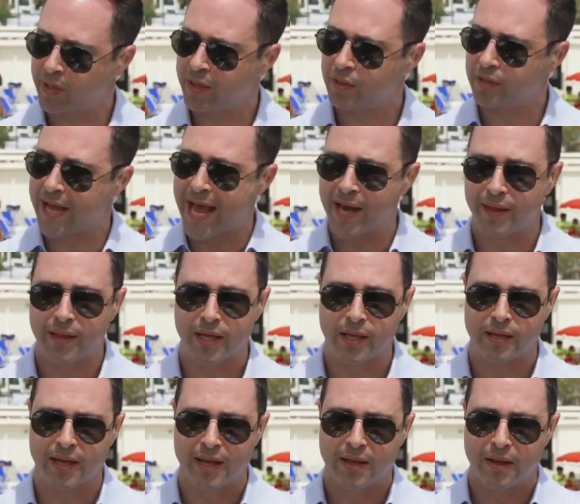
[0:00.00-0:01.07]
umbrella? How do
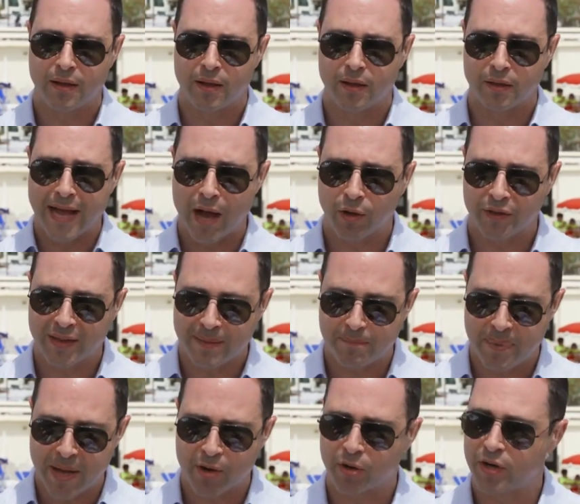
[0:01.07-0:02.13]
they, how could they
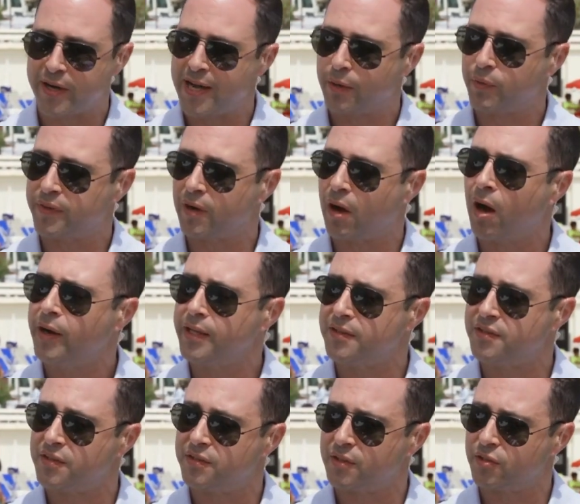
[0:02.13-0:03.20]
better connect with the
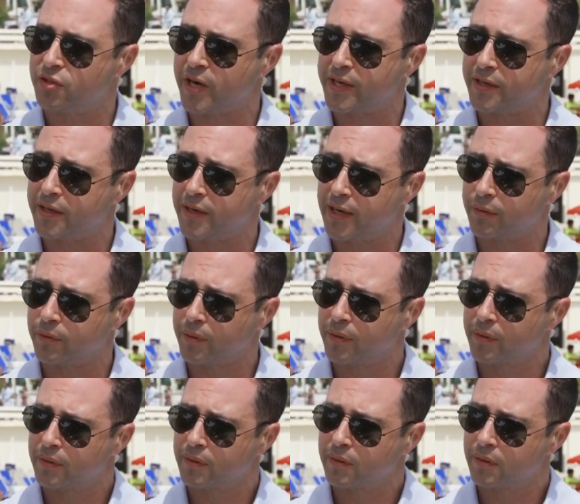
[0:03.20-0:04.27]
audiences they're trying to connect
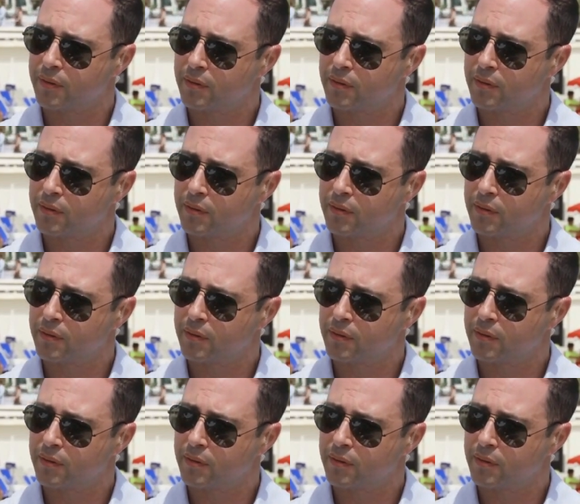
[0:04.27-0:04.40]
with?